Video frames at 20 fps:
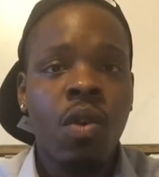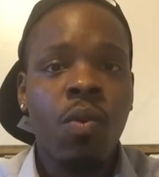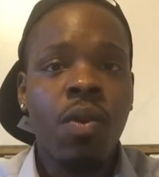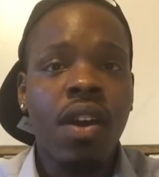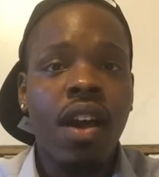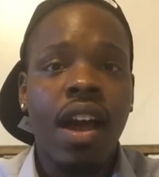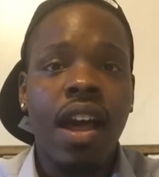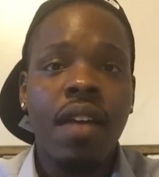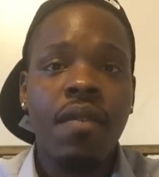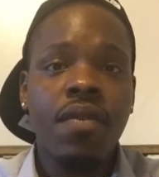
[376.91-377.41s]

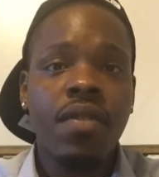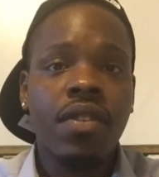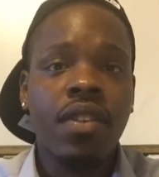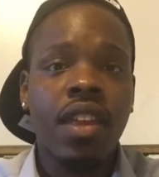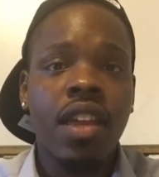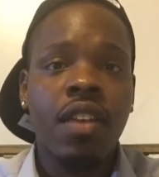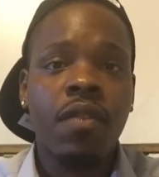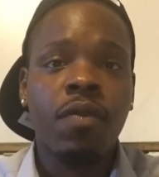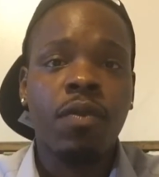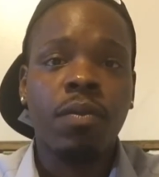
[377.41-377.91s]
We are
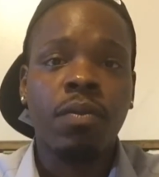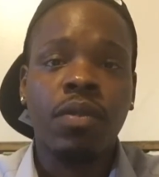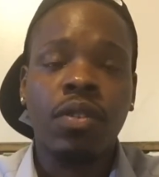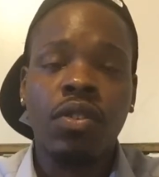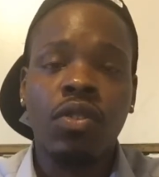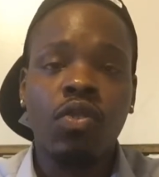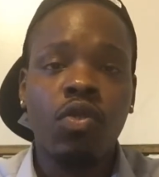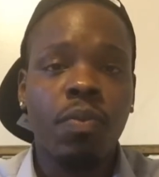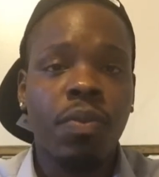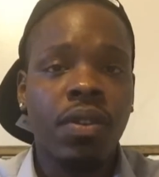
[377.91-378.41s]
everything from
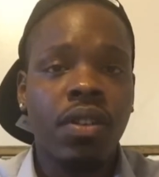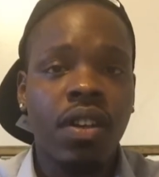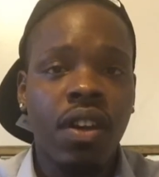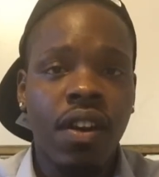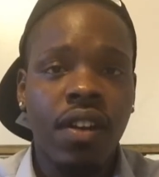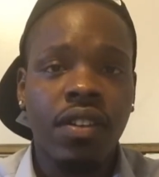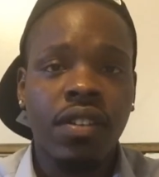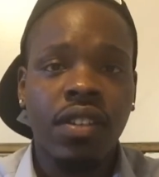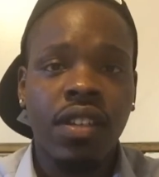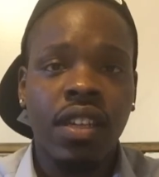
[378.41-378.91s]
super
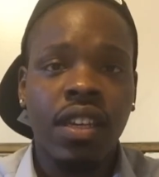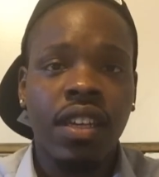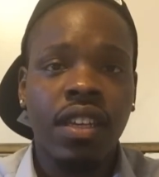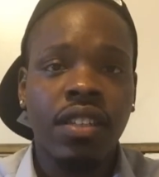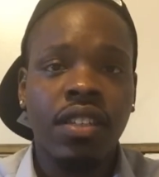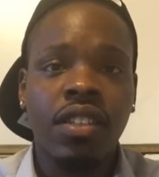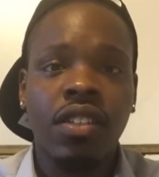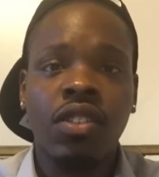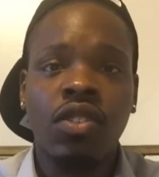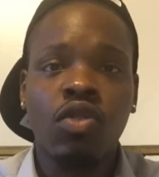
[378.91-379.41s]
dark
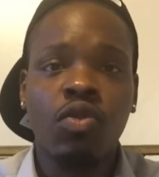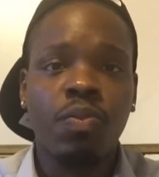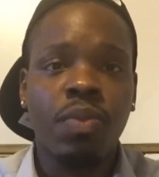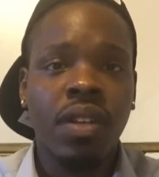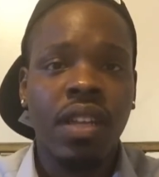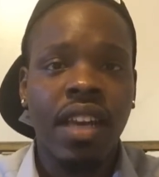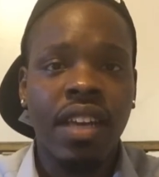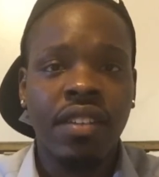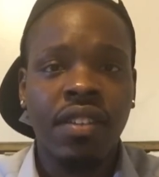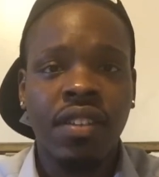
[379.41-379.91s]
skin to
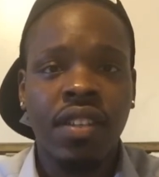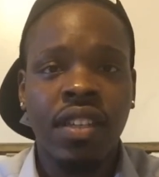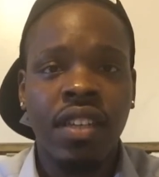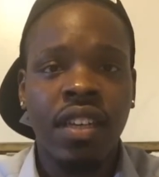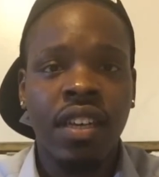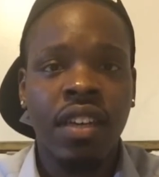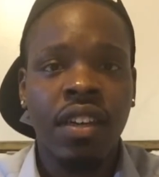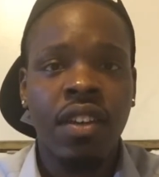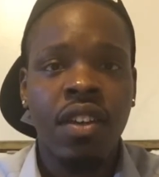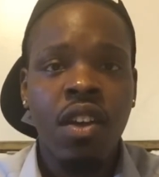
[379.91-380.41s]
super light
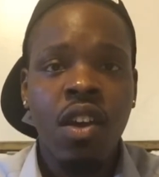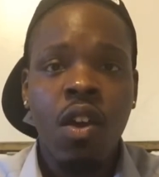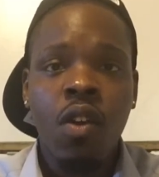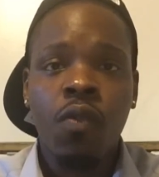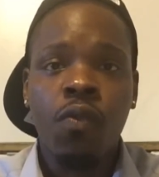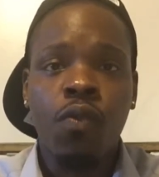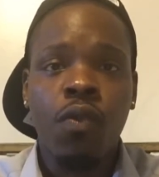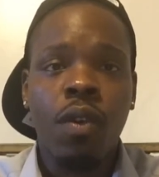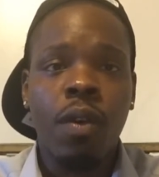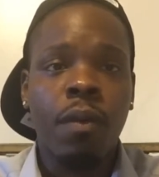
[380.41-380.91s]
skin,
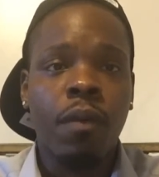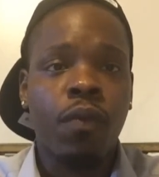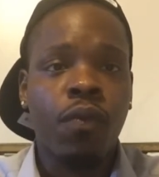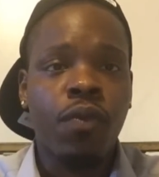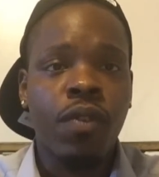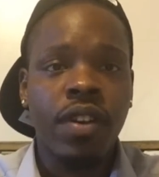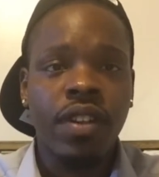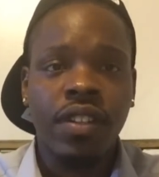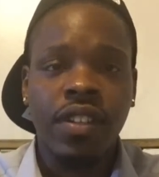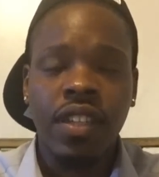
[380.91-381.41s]
from
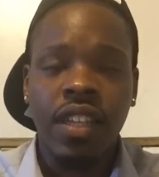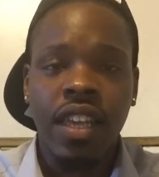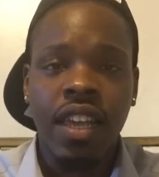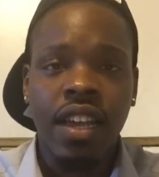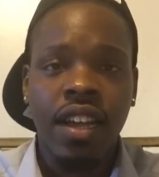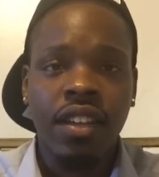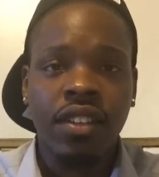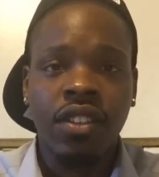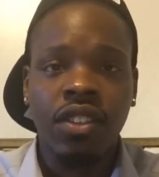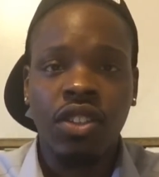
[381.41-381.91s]
frizzy
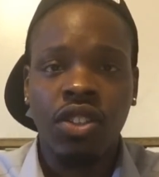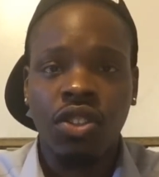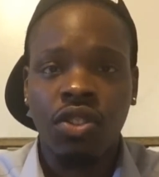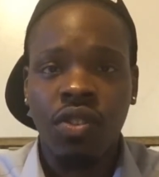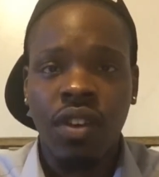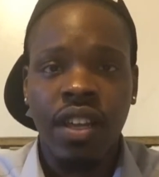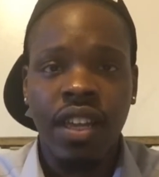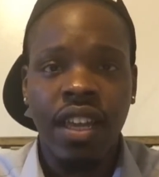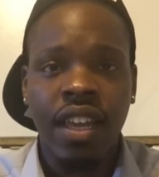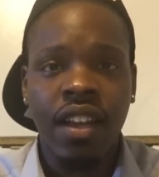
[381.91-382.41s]
hair to
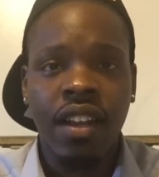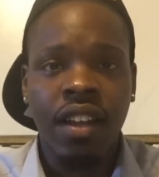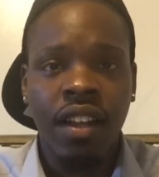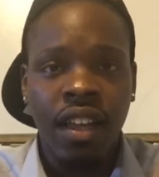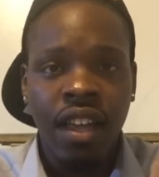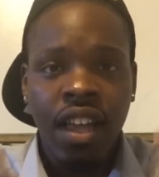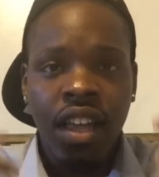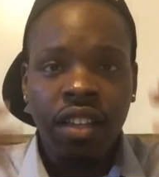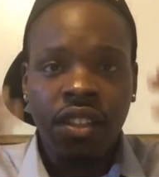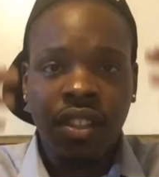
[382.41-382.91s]
straight
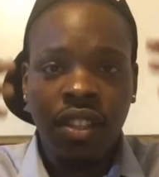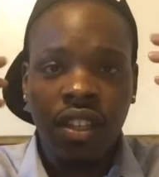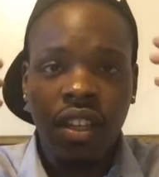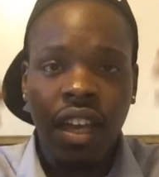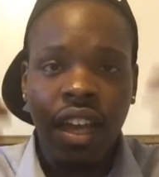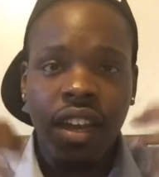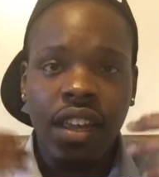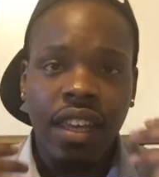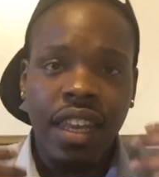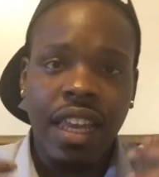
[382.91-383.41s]
hair
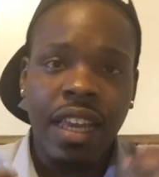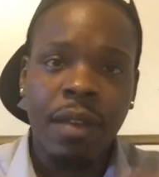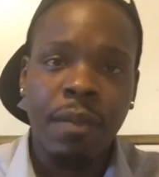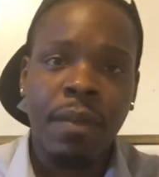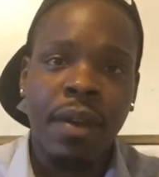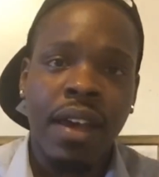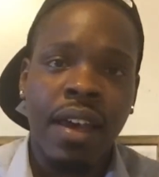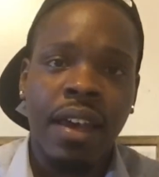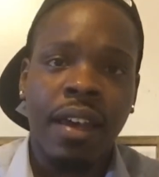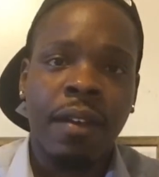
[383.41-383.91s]
to hair
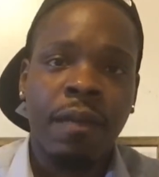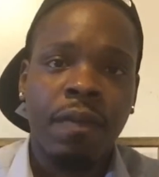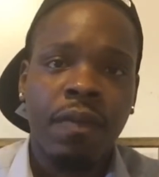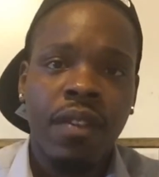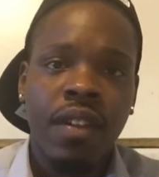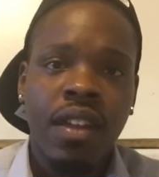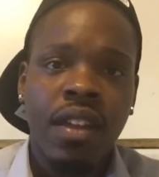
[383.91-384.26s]
like mine.